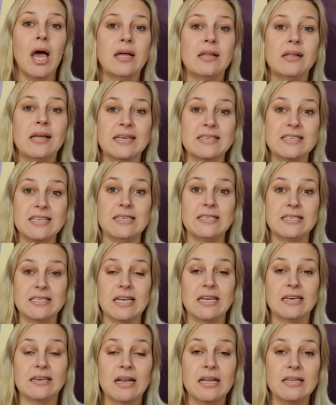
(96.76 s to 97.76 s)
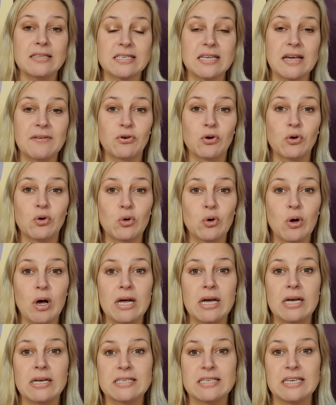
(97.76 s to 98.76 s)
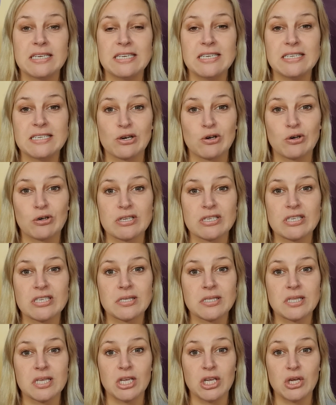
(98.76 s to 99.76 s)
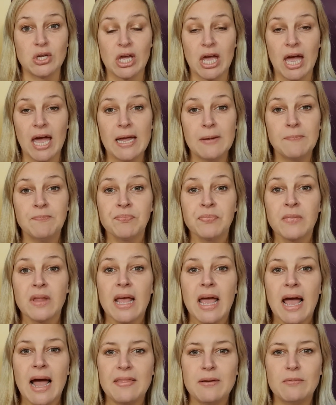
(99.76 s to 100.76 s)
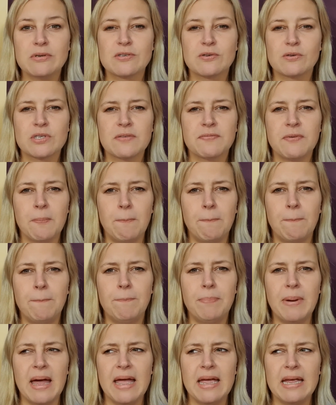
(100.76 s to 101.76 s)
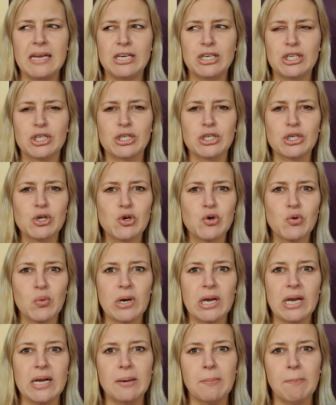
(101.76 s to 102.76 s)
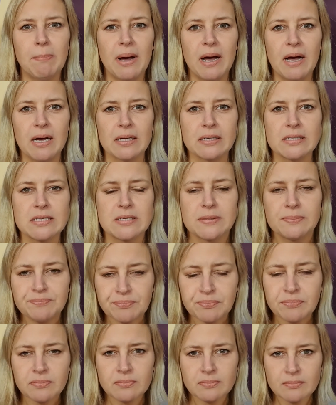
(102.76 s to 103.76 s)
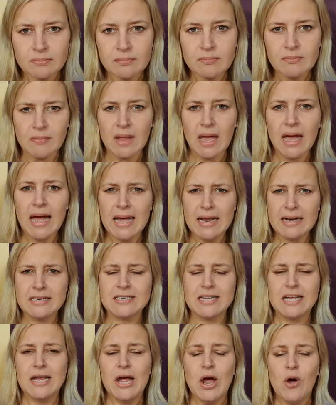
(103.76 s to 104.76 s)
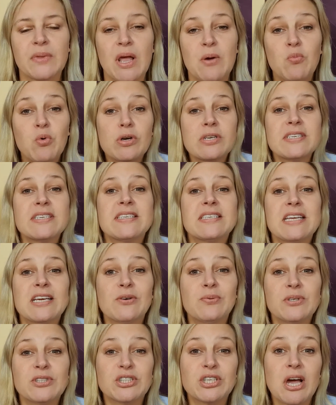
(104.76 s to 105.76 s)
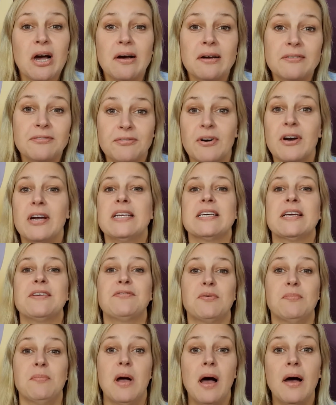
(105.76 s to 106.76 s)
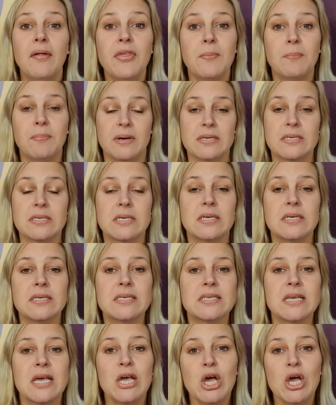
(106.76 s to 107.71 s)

exist in several cities across the UK. And there was sort of a beige and green bus. And what distinguished Guide Friday from other buses